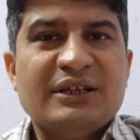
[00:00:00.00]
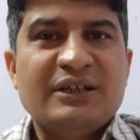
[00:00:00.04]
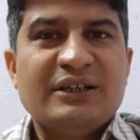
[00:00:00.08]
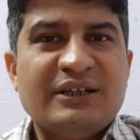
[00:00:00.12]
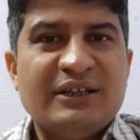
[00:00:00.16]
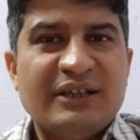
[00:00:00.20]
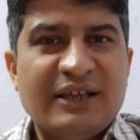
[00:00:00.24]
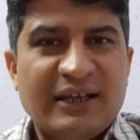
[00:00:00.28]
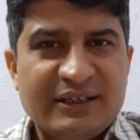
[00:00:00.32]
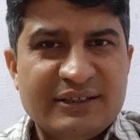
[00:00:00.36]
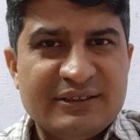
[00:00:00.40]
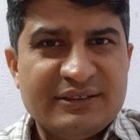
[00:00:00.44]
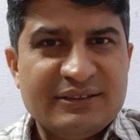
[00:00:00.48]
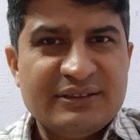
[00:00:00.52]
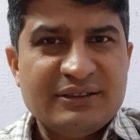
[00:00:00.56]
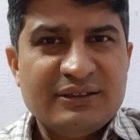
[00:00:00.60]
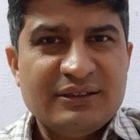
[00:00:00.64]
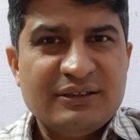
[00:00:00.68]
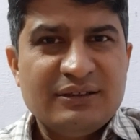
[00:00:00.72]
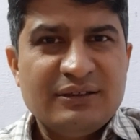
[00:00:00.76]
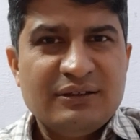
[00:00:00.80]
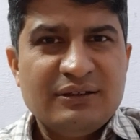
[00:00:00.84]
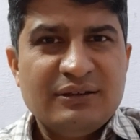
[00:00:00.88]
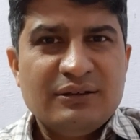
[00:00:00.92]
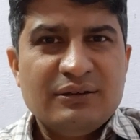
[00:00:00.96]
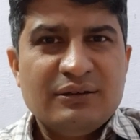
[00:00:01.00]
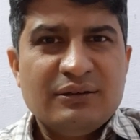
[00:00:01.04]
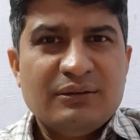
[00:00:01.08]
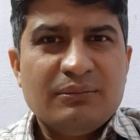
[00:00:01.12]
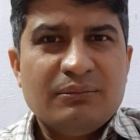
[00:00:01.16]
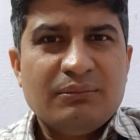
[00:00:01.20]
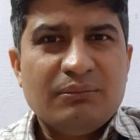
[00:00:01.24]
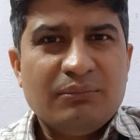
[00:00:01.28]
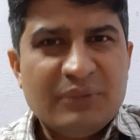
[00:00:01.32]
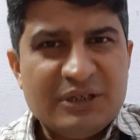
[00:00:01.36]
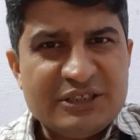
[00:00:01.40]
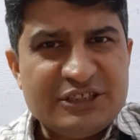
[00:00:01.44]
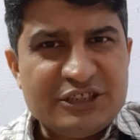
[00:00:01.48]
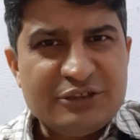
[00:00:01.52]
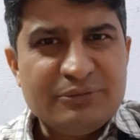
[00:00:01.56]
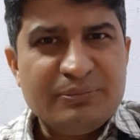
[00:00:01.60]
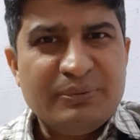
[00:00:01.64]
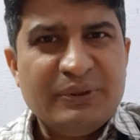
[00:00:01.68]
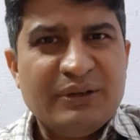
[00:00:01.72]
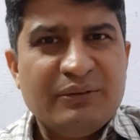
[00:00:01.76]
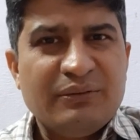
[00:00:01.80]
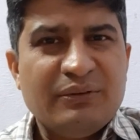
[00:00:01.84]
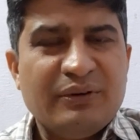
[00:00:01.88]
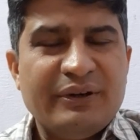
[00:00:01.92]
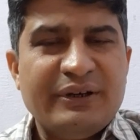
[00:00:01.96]
index must
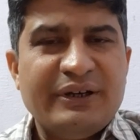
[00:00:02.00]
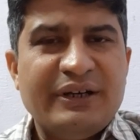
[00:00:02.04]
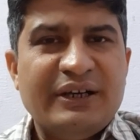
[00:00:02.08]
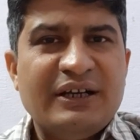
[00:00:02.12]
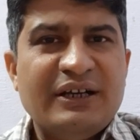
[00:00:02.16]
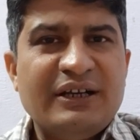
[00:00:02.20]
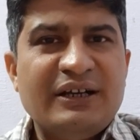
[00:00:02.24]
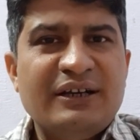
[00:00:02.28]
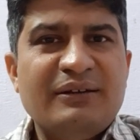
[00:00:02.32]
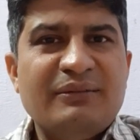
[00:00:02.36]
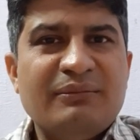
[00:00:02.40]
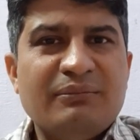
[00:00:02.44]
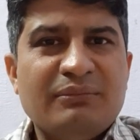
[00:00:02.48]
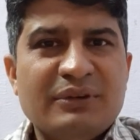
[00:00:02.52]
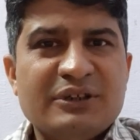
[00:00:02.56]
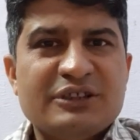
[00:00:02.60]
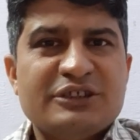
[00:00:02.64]
be avoided.